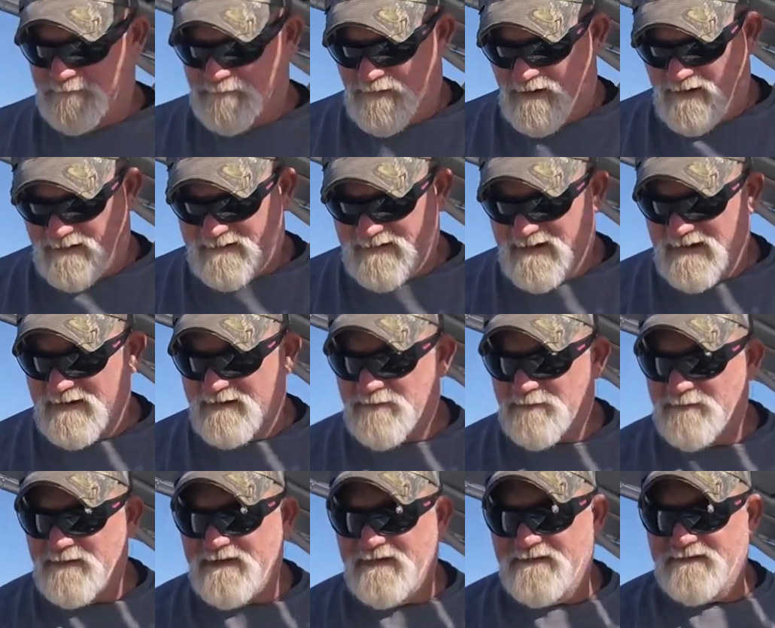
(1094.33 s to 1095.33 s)
and rock
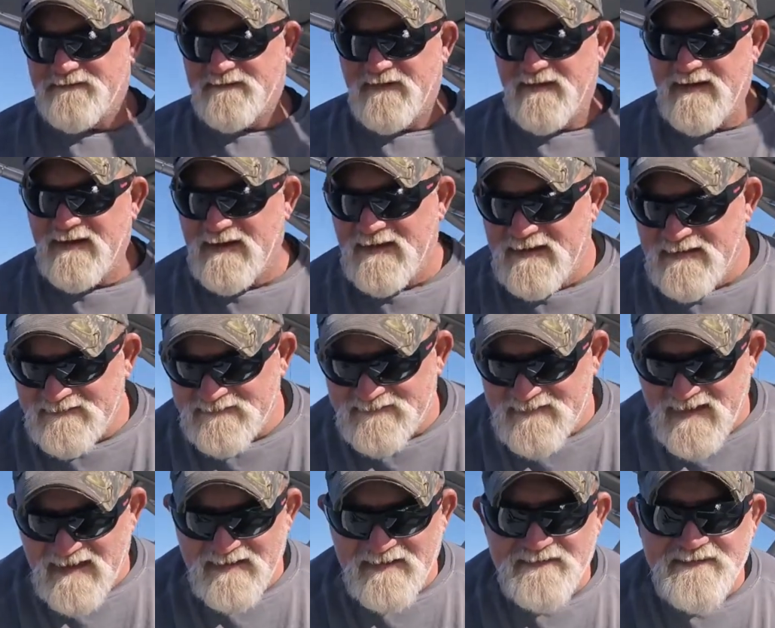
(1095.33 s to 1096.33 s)
anchor is
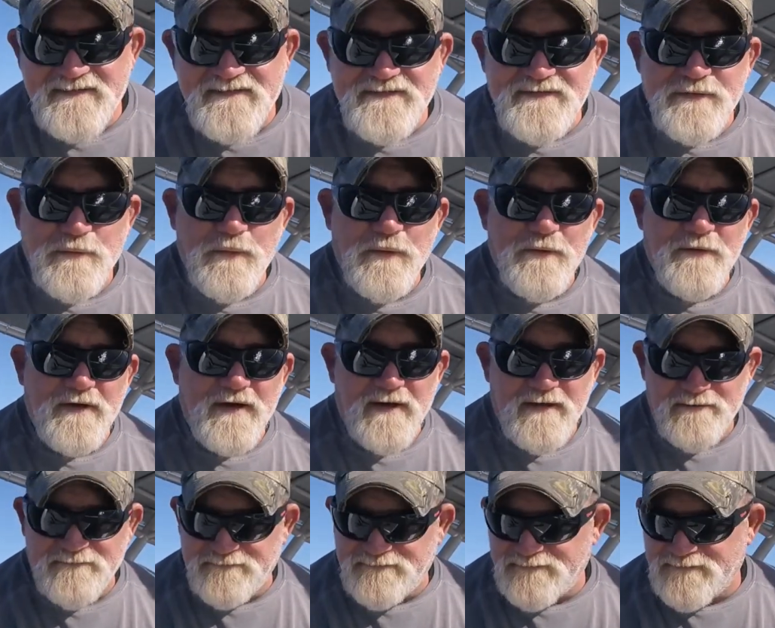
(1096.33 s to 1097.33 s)
that it's sort
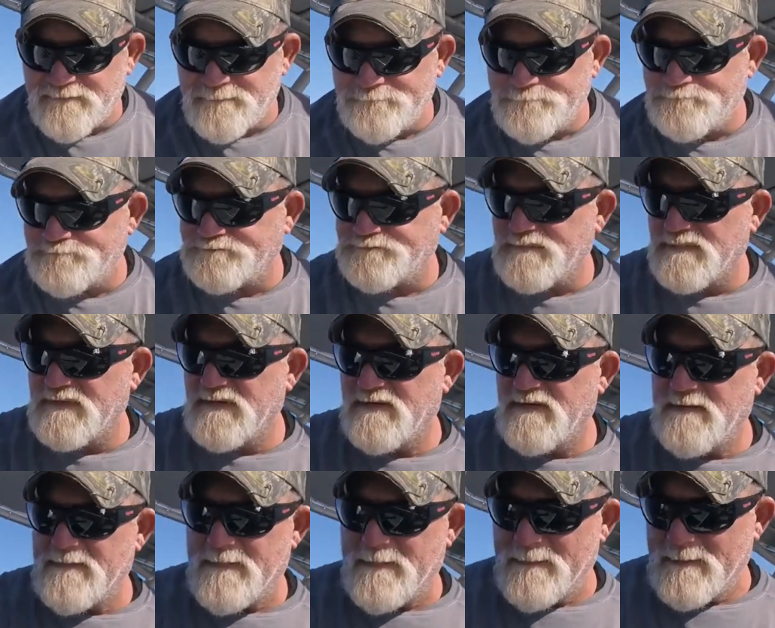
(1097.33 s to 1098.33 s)
of,
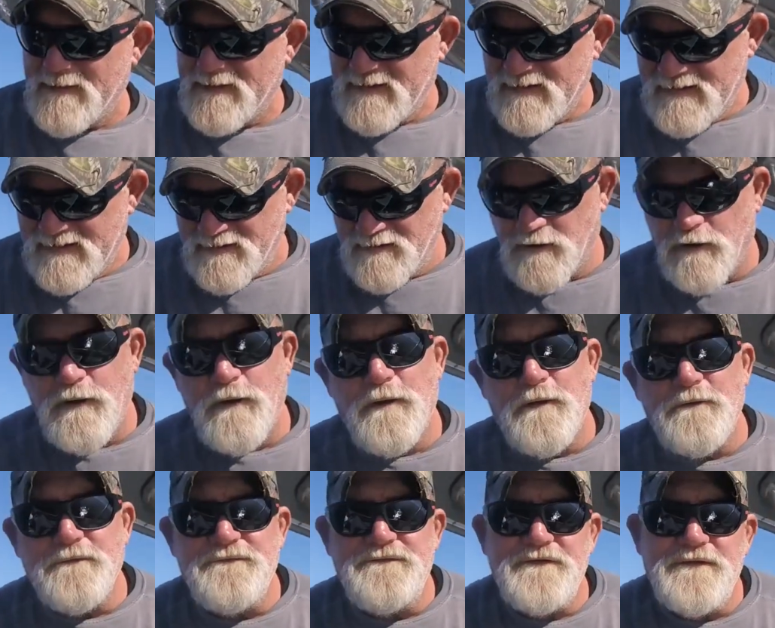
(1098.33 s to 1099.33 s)
it
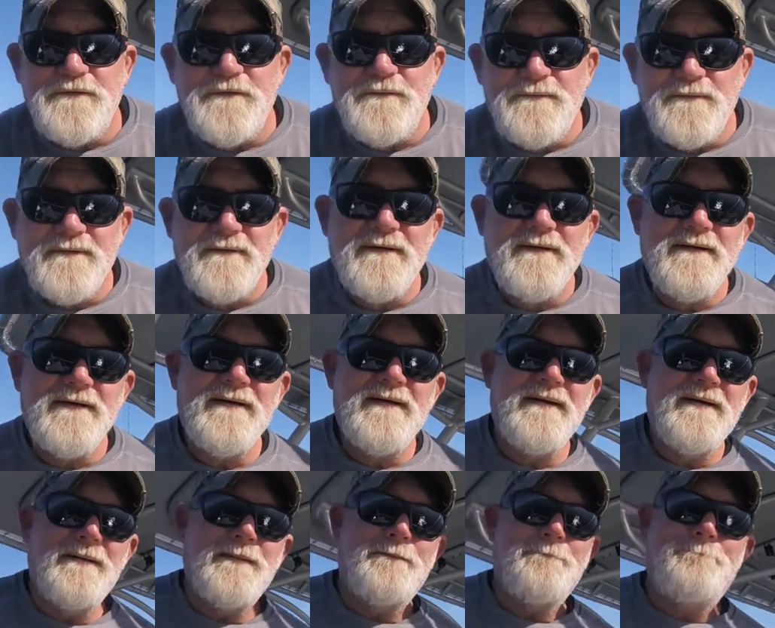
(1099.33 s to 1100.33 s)
holds you,
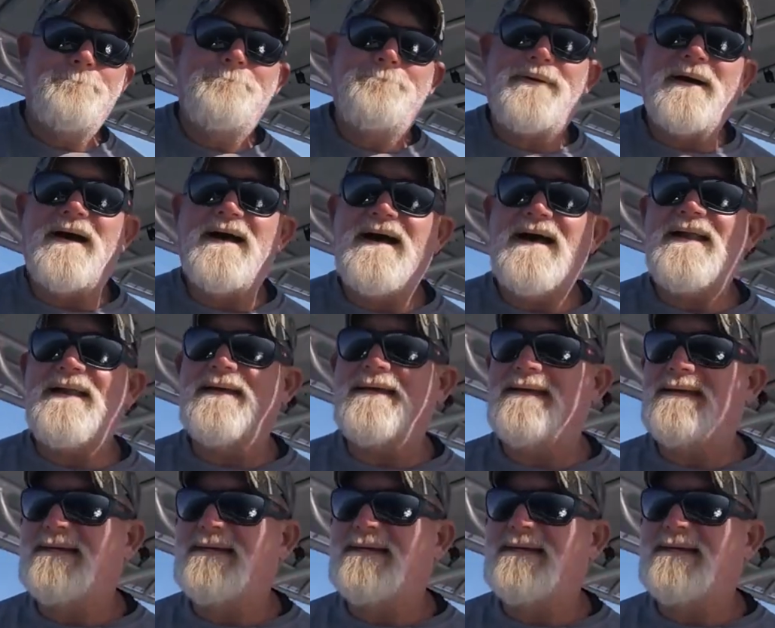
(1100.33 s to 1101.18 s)
but